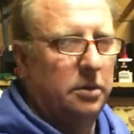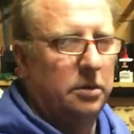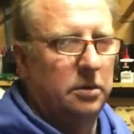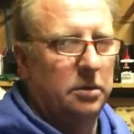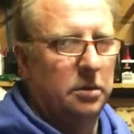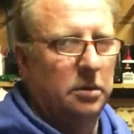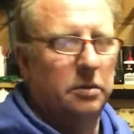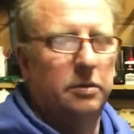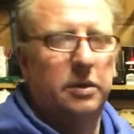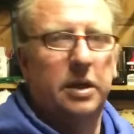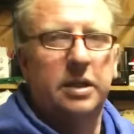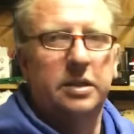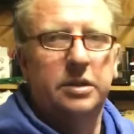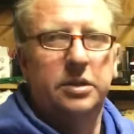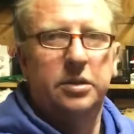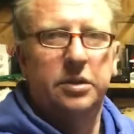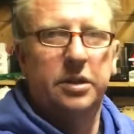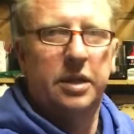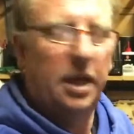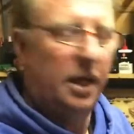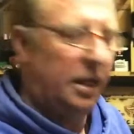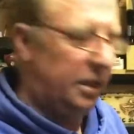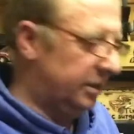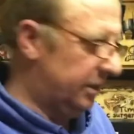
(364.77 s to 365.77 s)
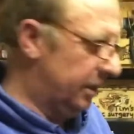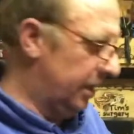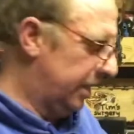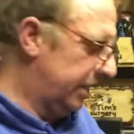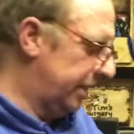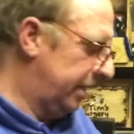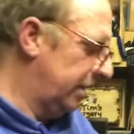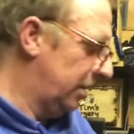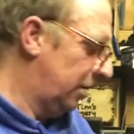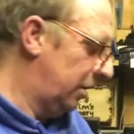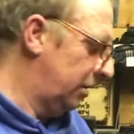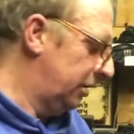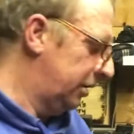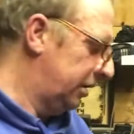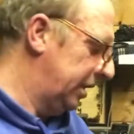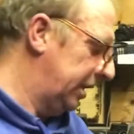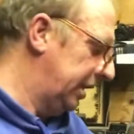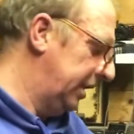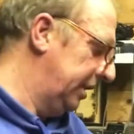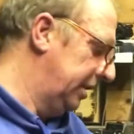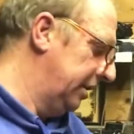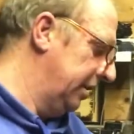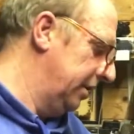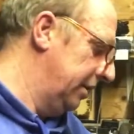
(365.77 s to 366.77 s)
So have any of you guys any
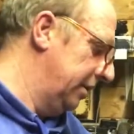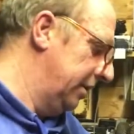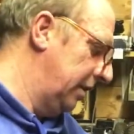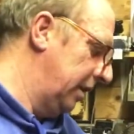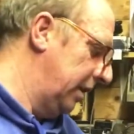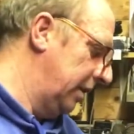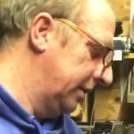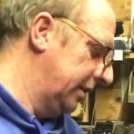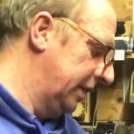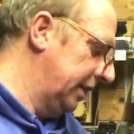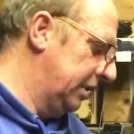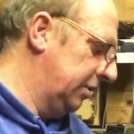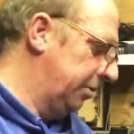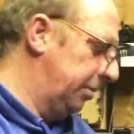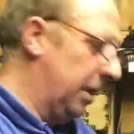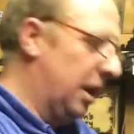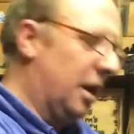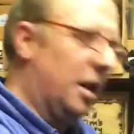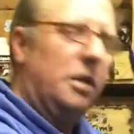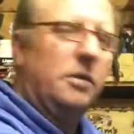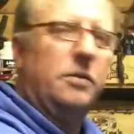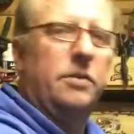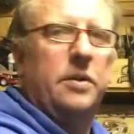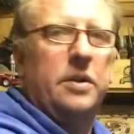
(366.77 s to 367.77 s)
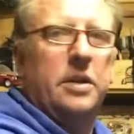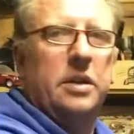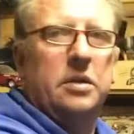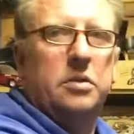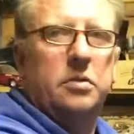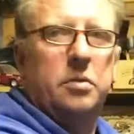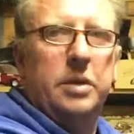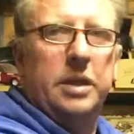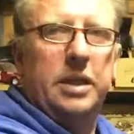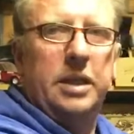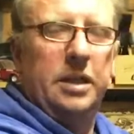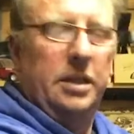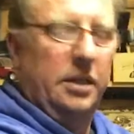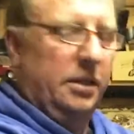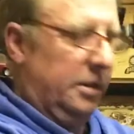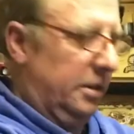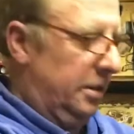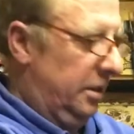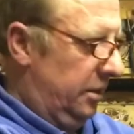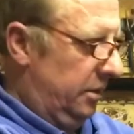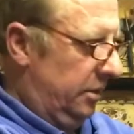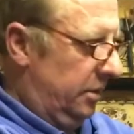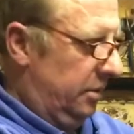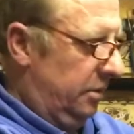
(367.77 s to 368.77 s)
RC antiques planned for this weekend?
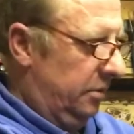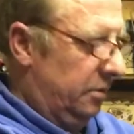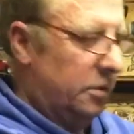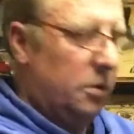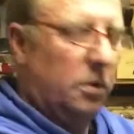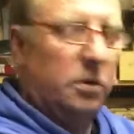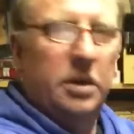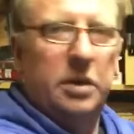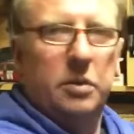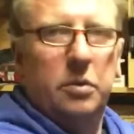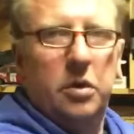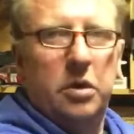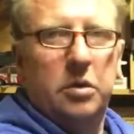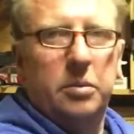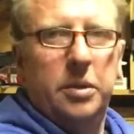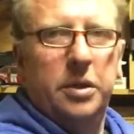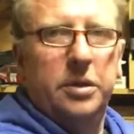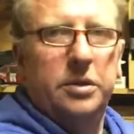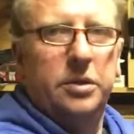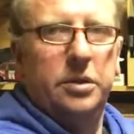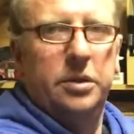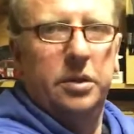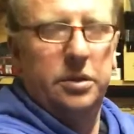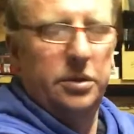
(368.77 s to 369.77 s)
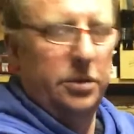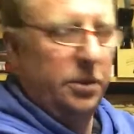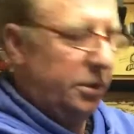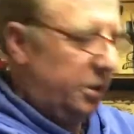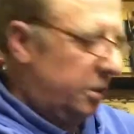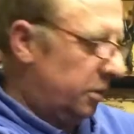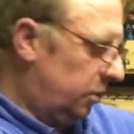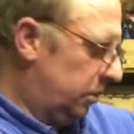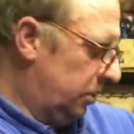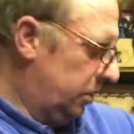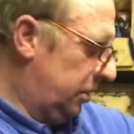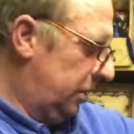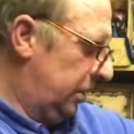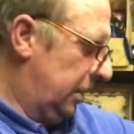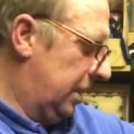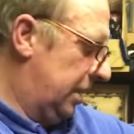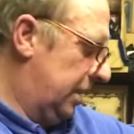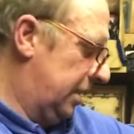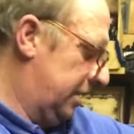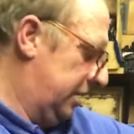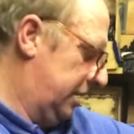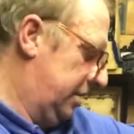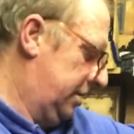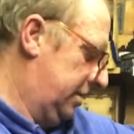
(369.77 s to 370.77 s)
Rory, what about you? Are you going,
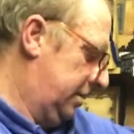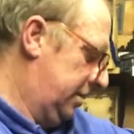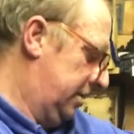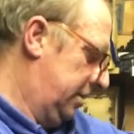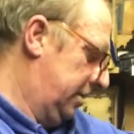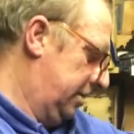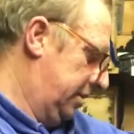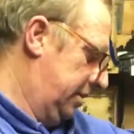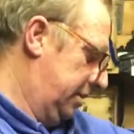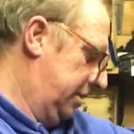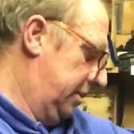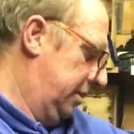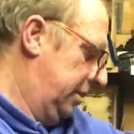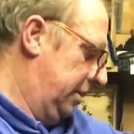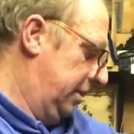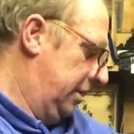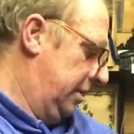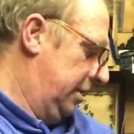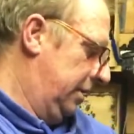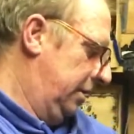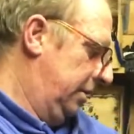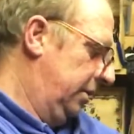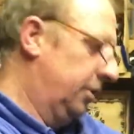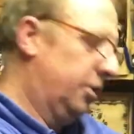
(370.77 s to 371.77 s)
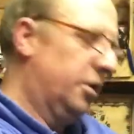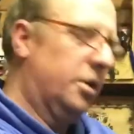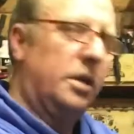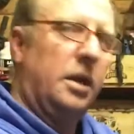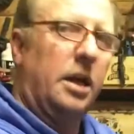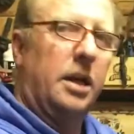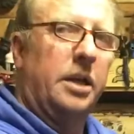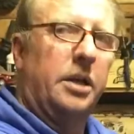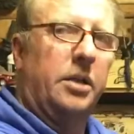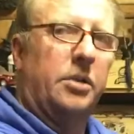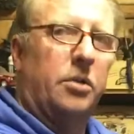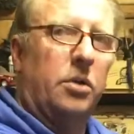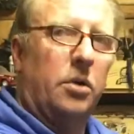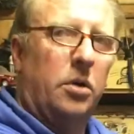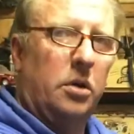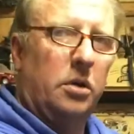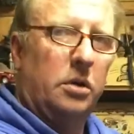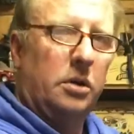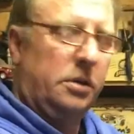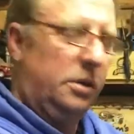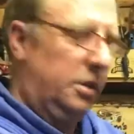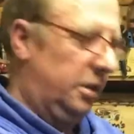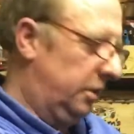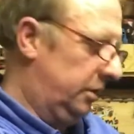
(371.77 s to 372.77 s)
you doing any
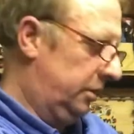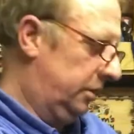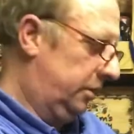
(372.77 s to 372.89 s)
crawling?